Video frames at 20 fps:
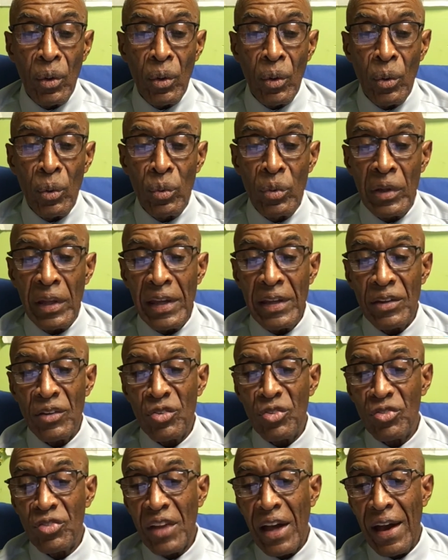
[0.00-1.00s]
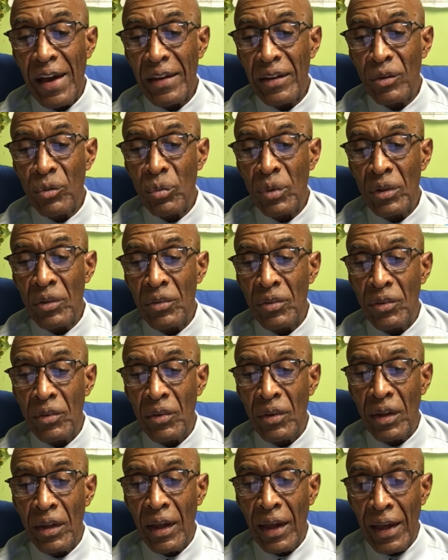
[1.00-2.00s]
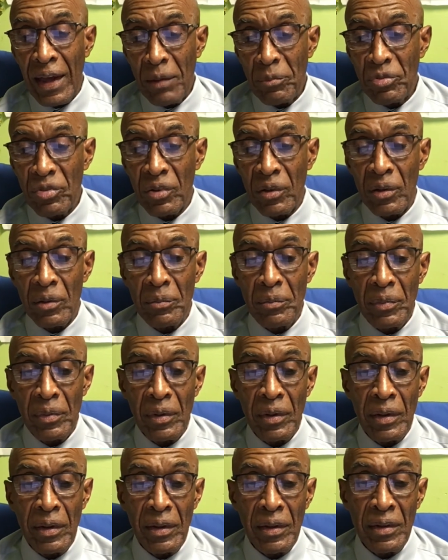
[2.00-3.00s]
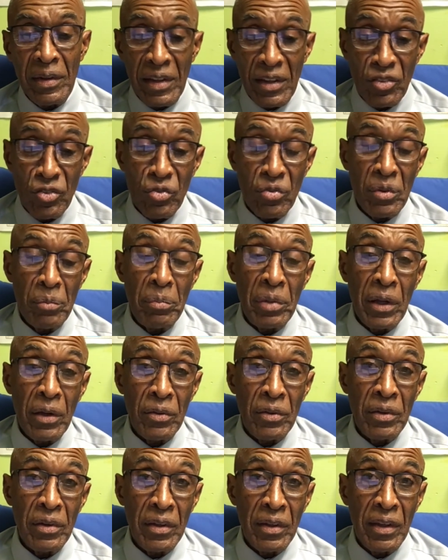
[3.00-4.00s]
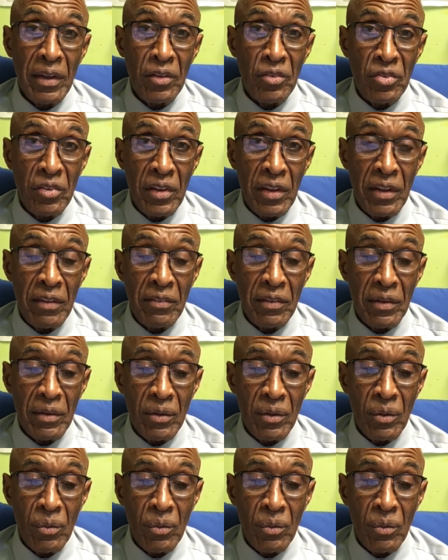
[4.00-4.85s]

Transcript: who later sided with Absalom in his rebellion against David.